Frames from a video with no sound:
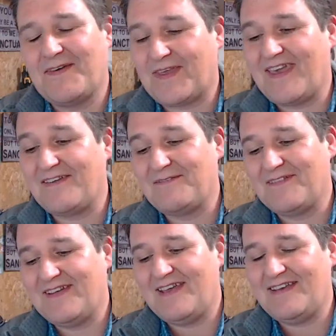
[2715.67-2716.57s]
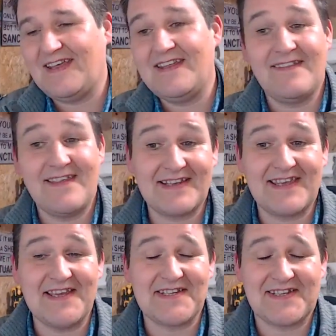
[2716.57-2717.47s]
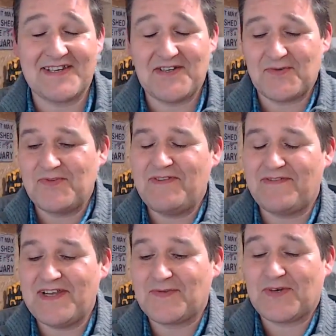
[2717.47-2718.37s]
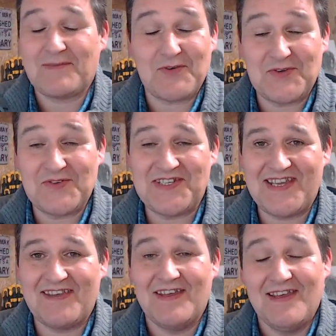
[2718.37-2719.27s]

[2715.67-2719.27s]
Okay. In that case, I shall rephrase what I'm going to say.